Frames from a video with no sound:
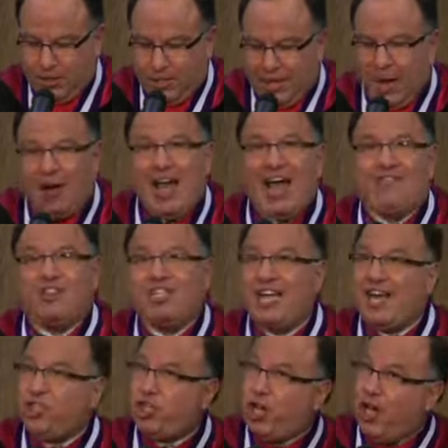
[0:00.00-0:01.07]
Now, I have a
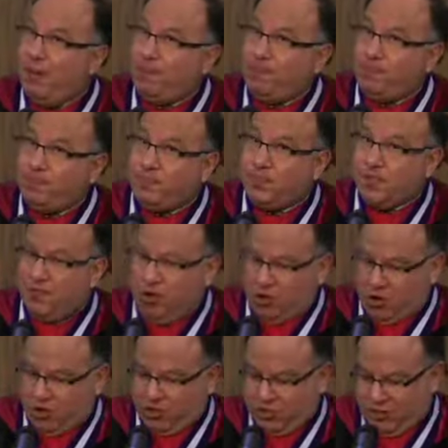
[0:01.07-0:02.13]
day job, of
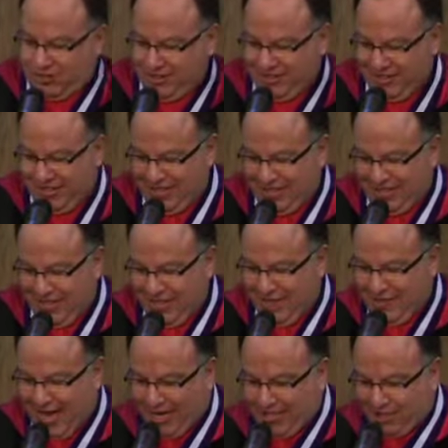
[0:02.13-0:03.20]
course,
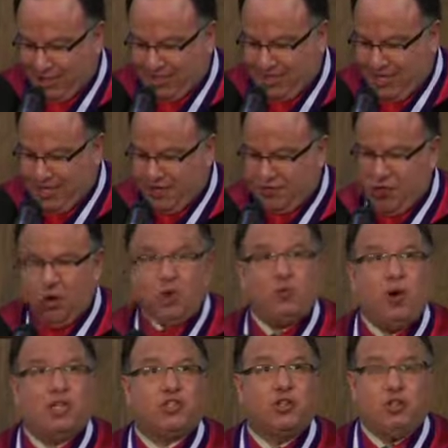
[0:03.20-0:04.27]
and that is the dean of the
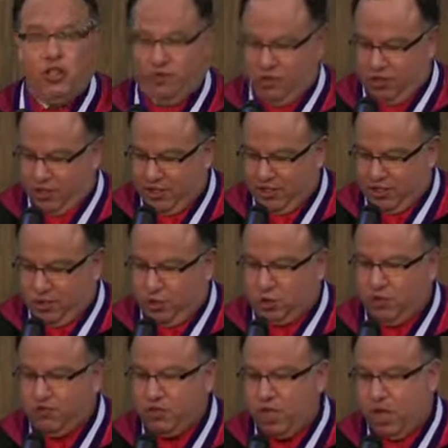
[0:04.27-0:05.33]
Northwestern University
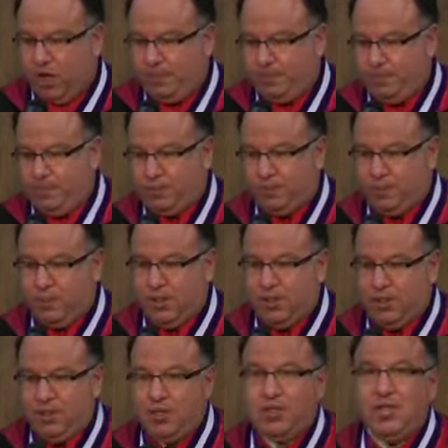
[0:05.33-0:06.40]
School of Law.
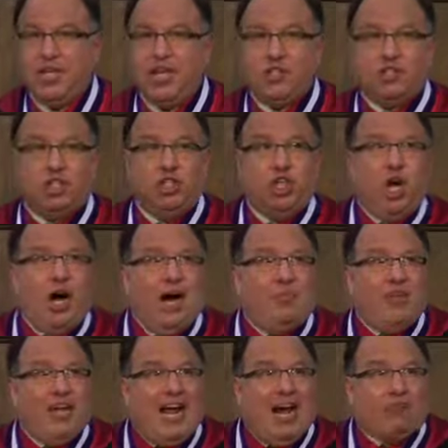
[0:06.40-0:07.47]
It is a
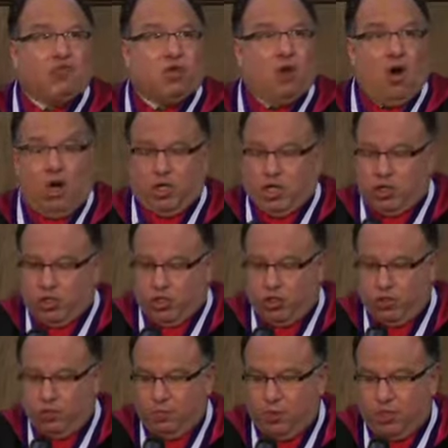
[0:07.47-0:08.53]
job that, after all,
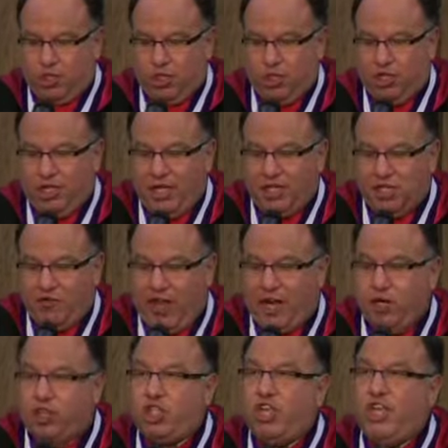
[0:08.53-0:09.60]
consumes a good deal of
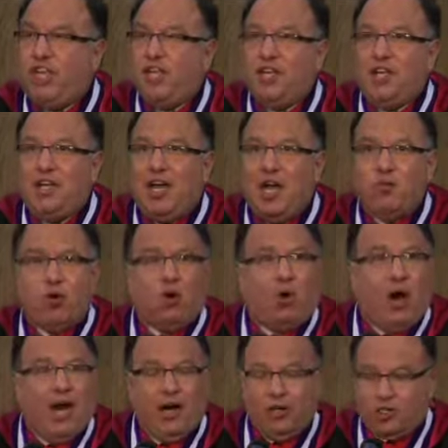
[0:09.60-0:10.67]
energy and
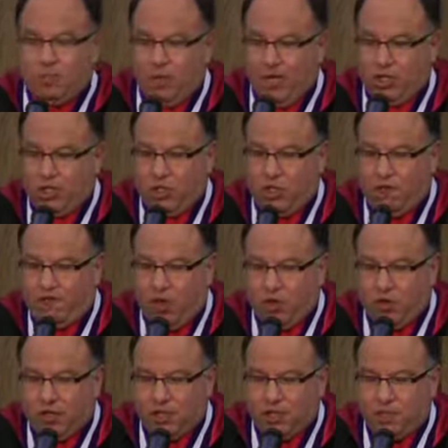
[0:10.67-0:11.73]
requires much
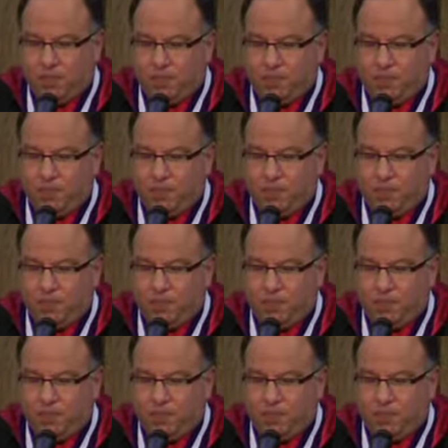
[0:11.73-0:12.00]
focus.